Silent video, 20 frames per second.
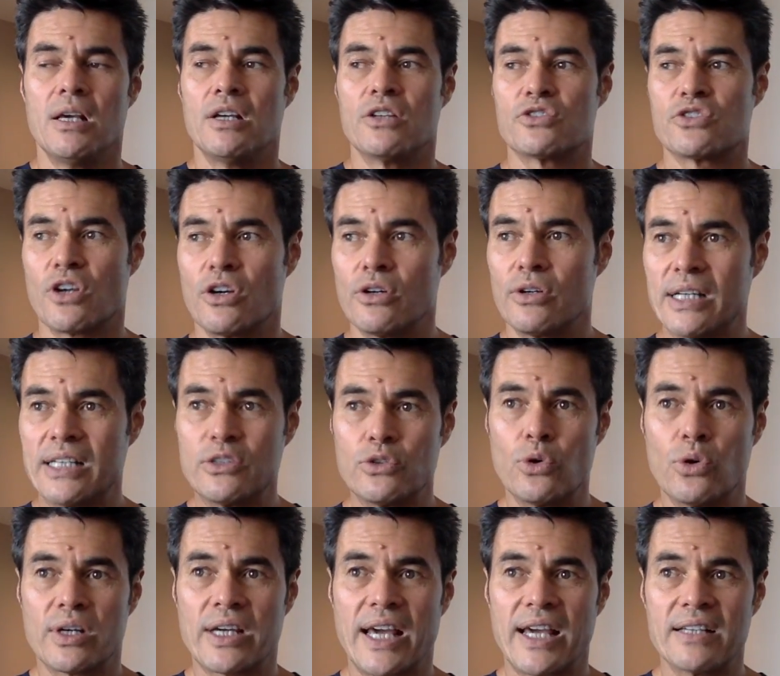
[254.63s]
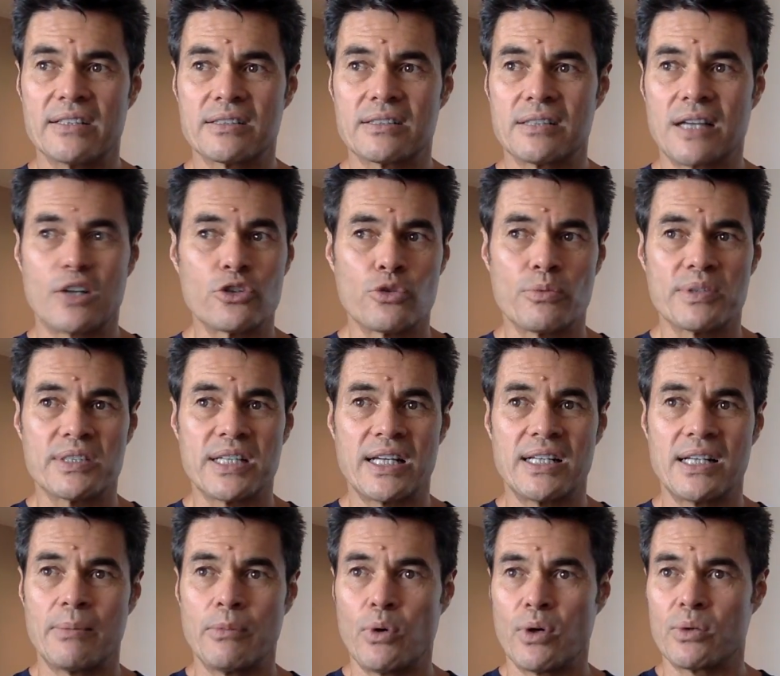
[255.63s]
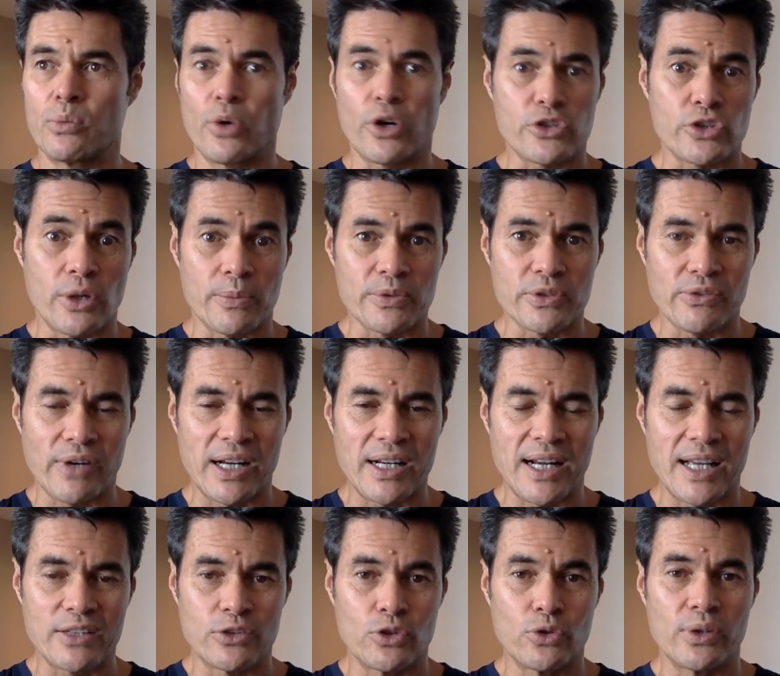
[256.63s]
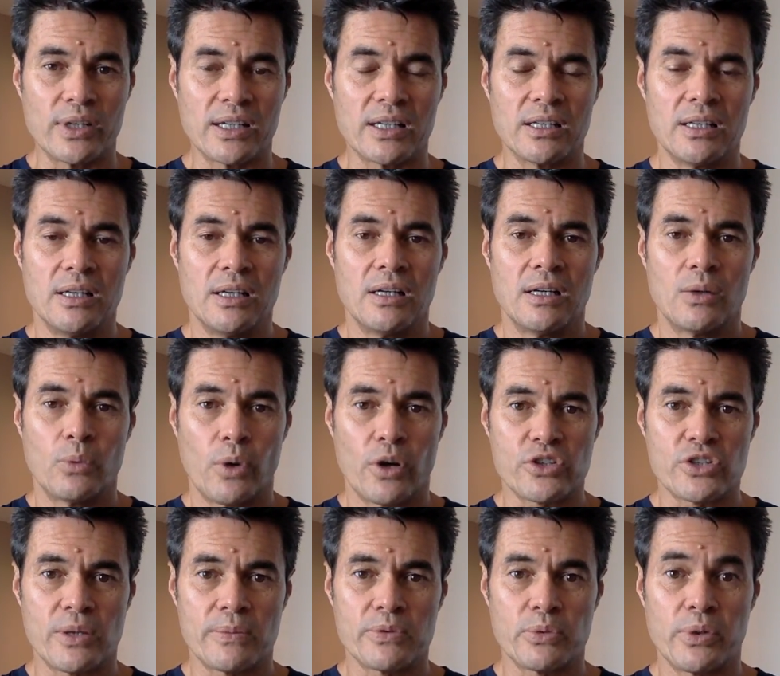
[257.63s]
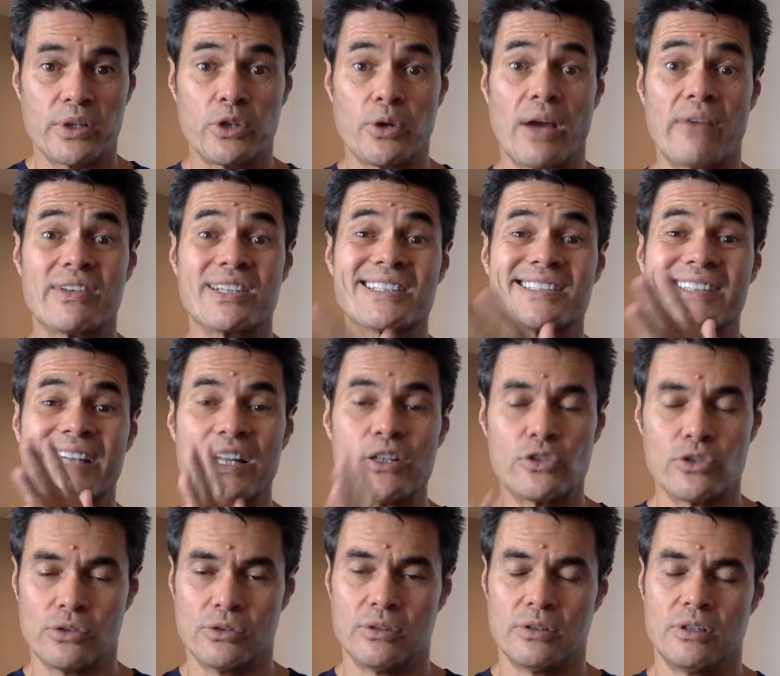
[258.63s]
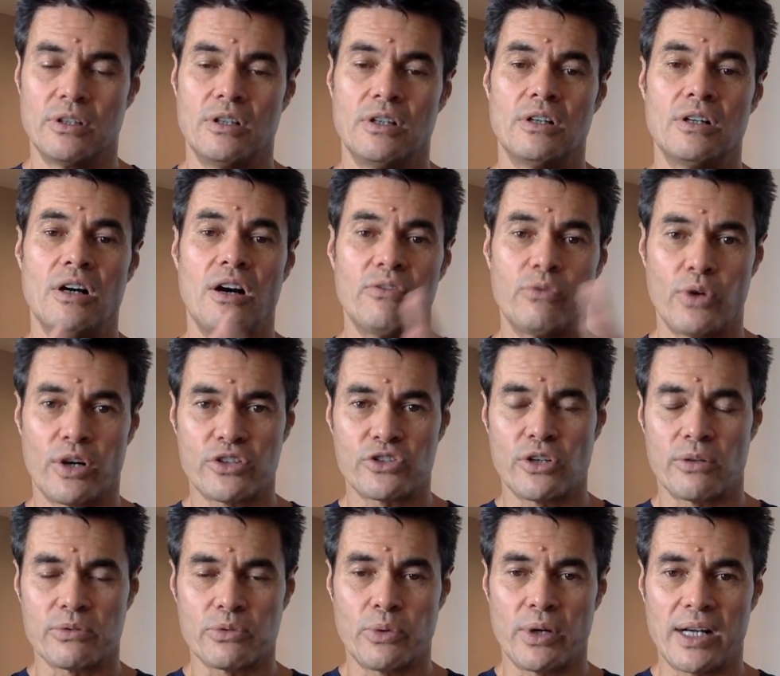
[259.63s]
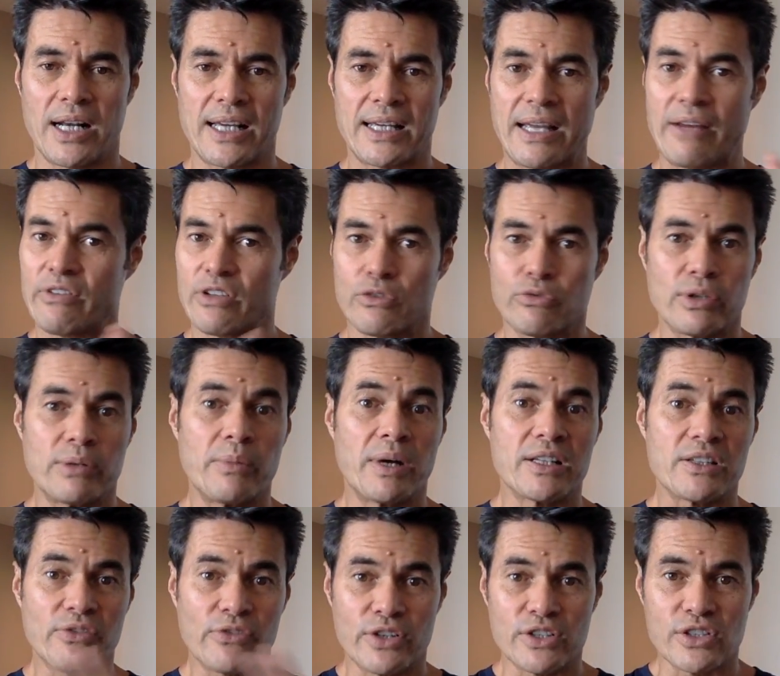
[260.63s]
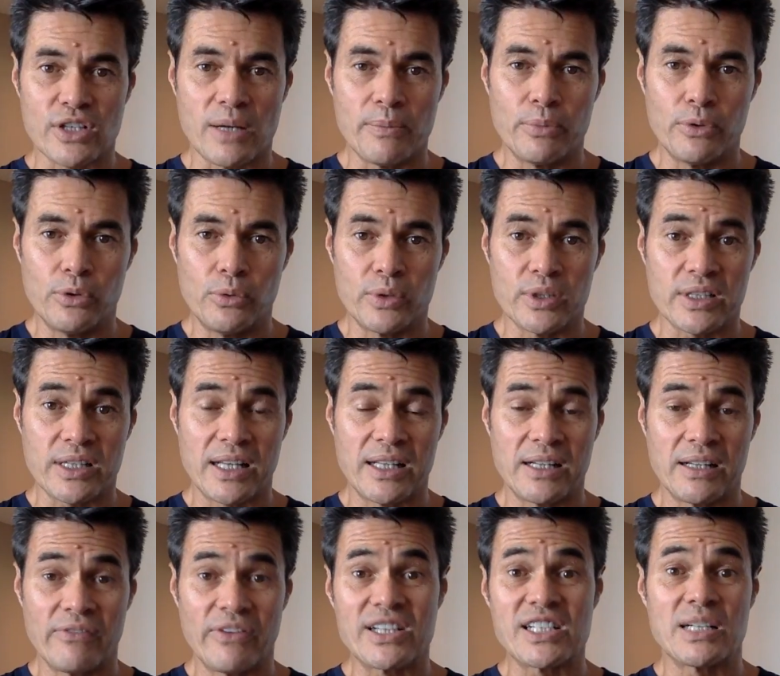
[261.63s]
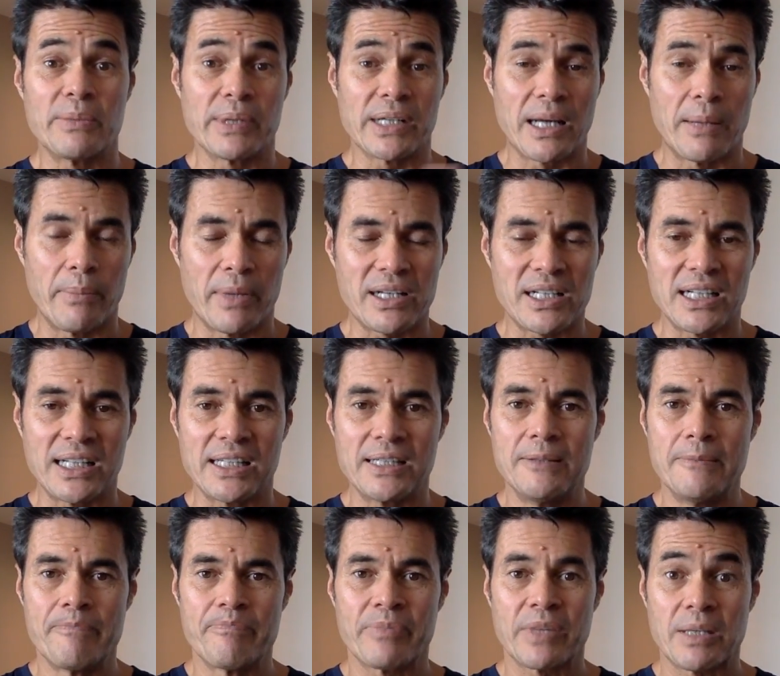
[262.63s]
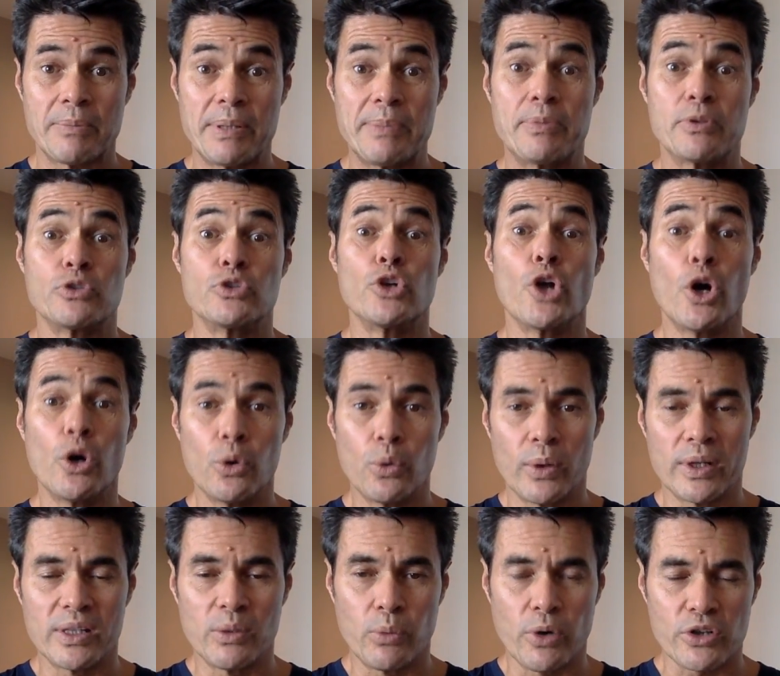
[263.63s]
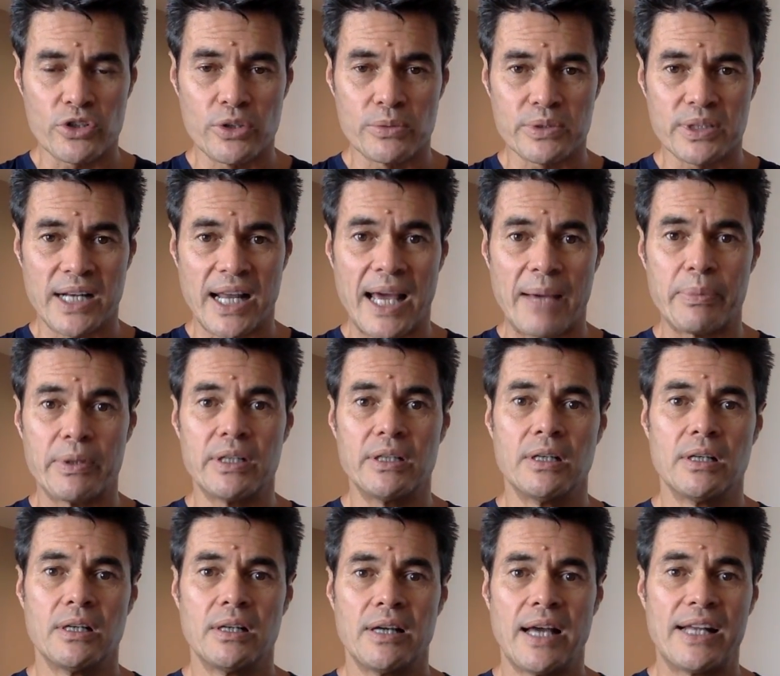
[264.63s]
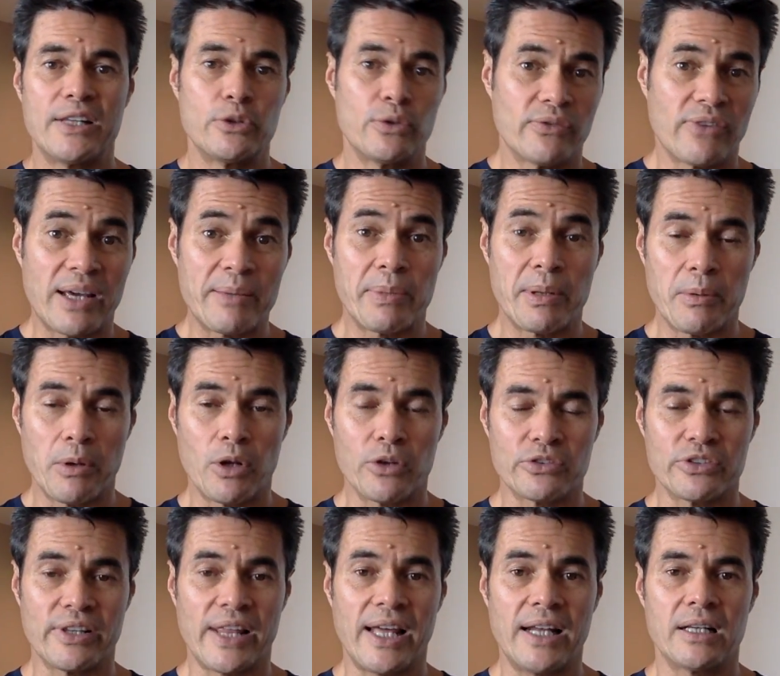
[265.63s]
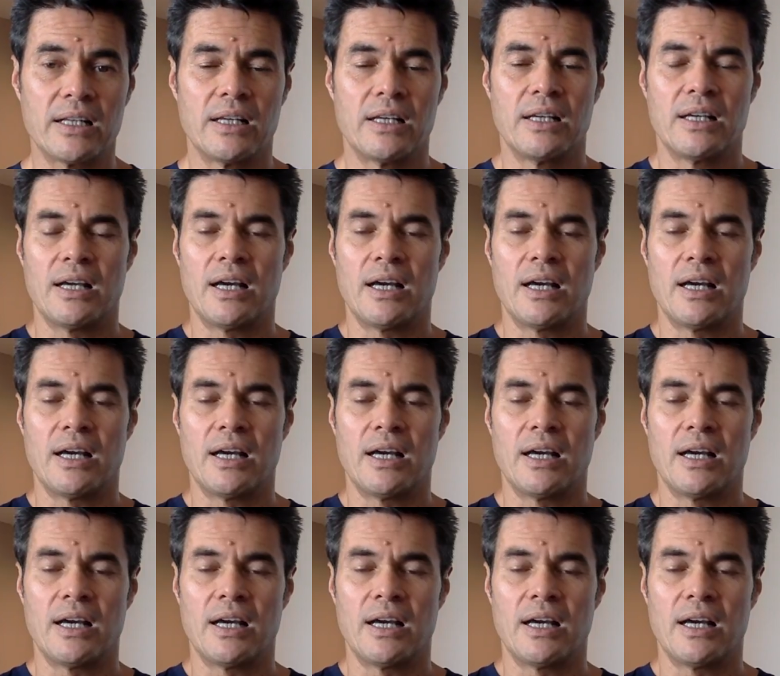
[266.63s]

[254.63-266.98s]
So in your case, 100% number one, workshops, right? Like doing workshops where you have a schedule of workshops where like every 3 months, for example, which can eventually become monthly, people know when the workshop's going to happen and you invite people along to that.